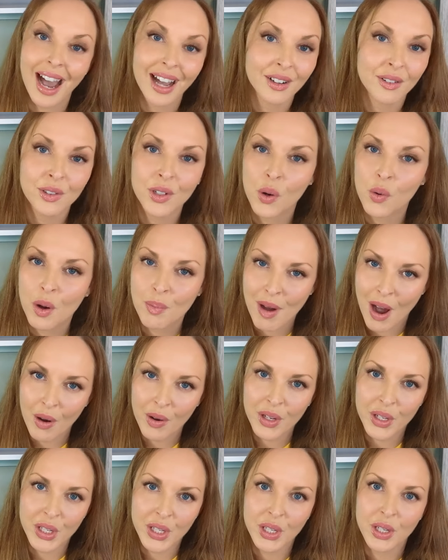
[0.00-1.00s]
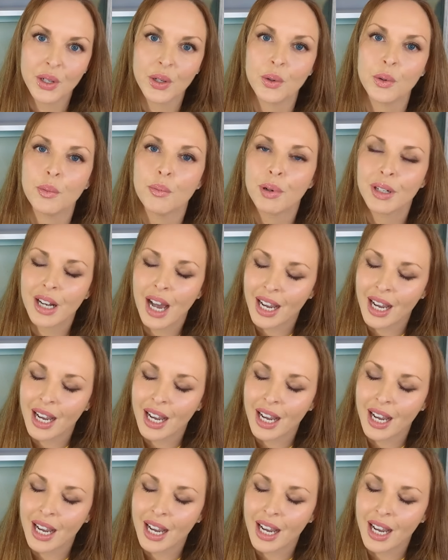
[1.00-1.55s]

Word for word: I don't know about you, but